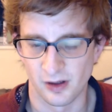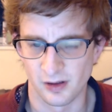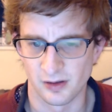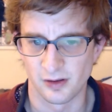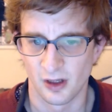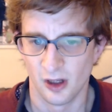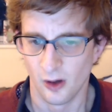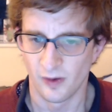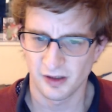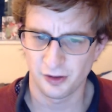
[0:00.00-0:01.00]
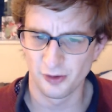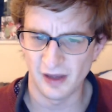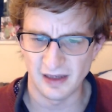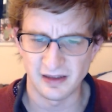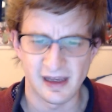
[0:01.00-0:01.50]
and when I saw
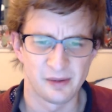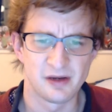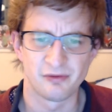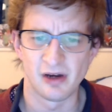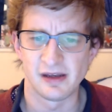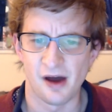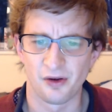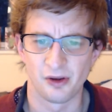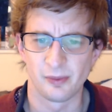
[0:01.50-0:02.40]
that in the anime written down on